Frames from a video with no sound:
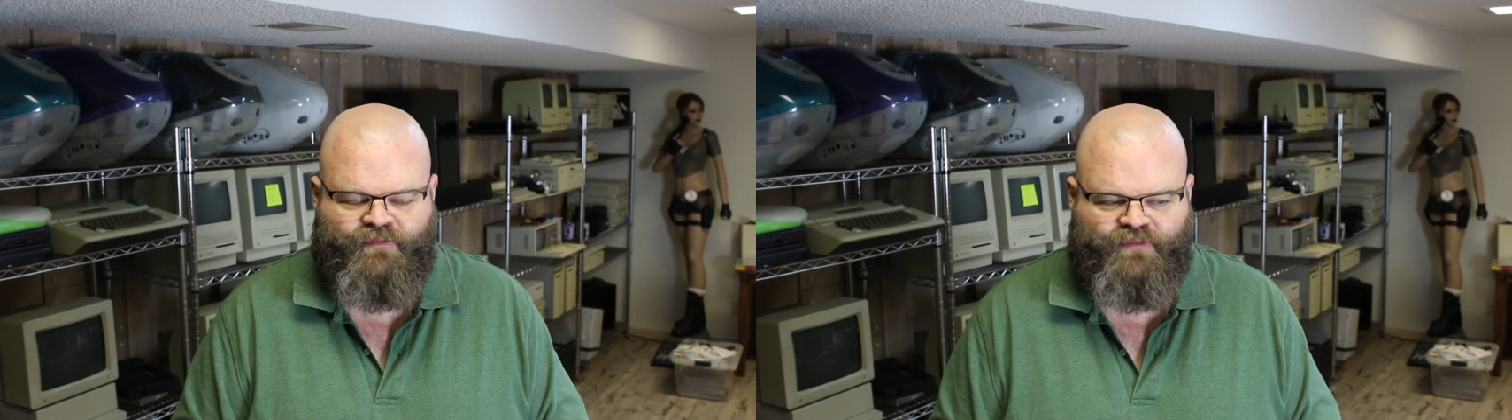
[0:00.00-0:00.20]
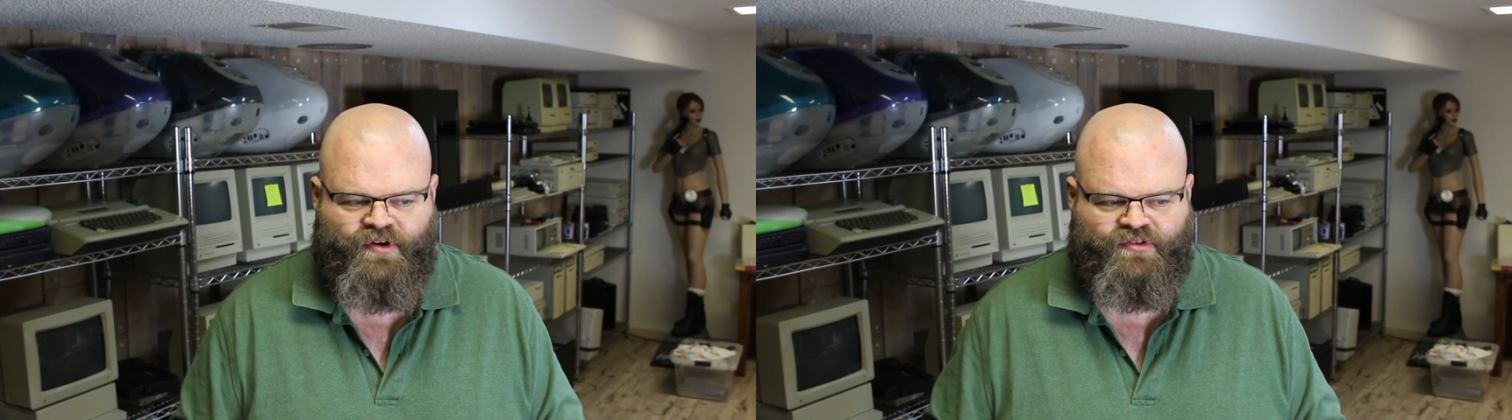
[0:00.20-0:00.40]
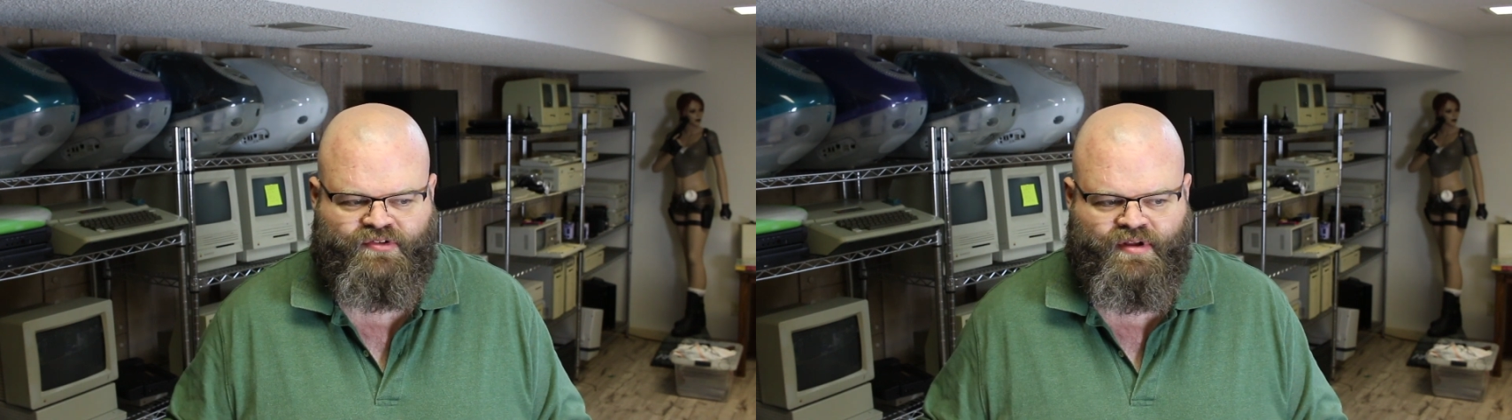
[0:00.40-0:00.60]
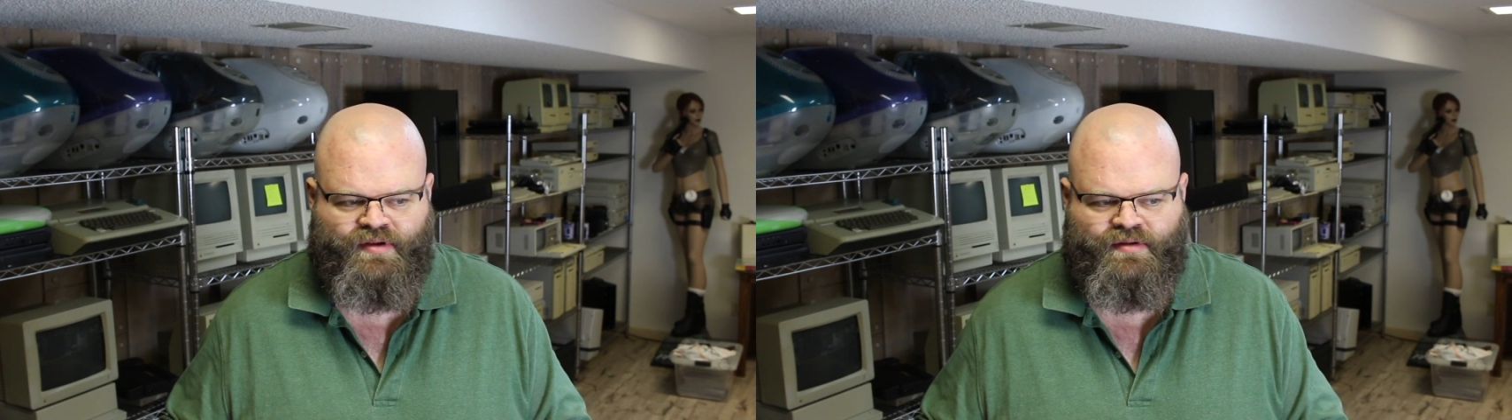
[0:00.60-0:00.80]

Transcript: first